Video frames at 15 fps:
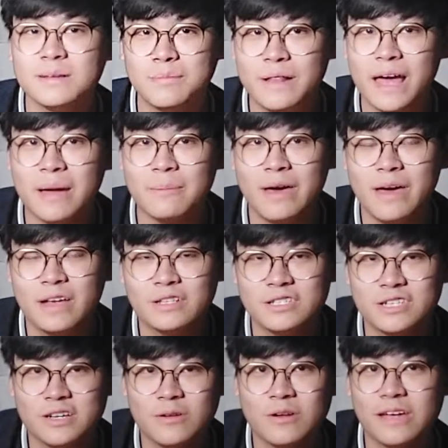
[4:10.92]
a Black
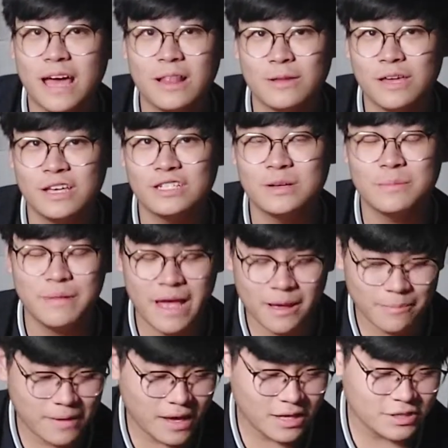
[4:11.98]
Magic or Calocasia
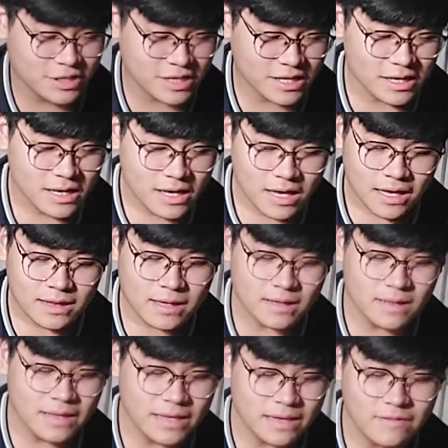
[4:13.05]
Black Magic, the
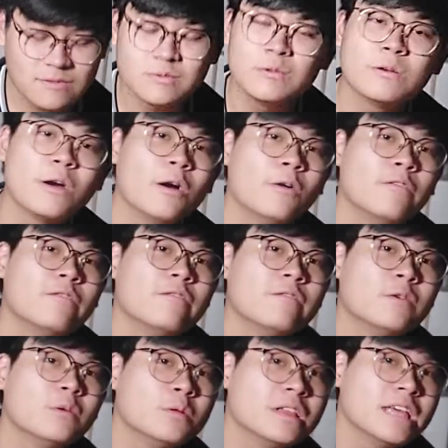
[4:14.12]
leaves will go
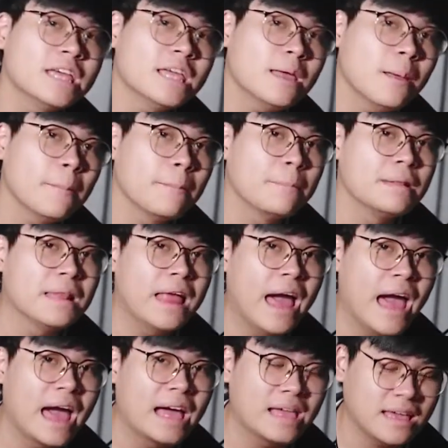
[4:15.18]
fully
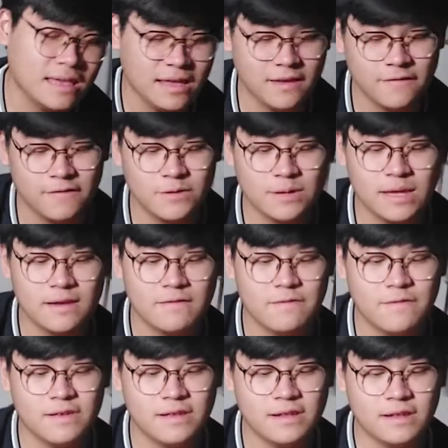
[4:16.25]
black if you give
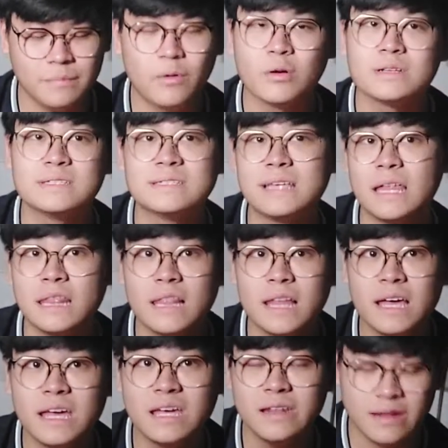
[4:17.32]
it more
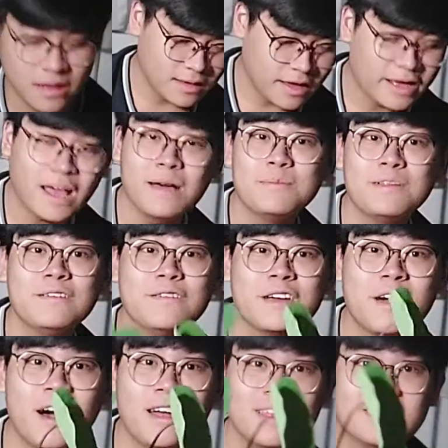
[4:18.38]
sunlight. I can't believe I
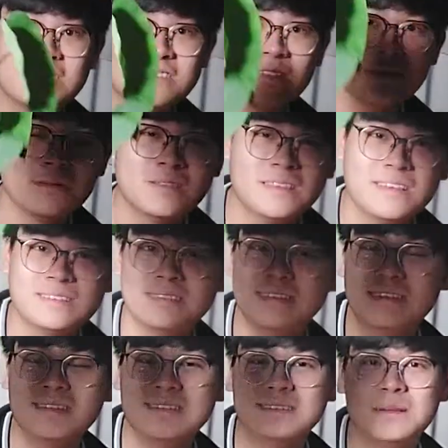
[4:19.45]
got it. So this
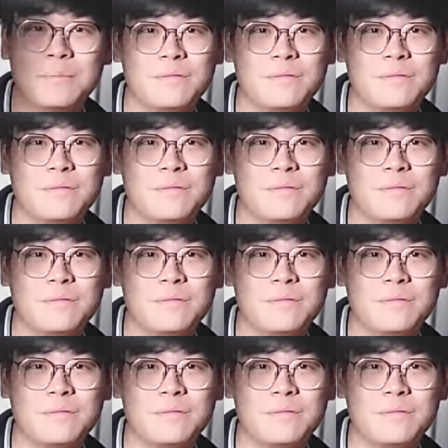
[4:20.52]
is the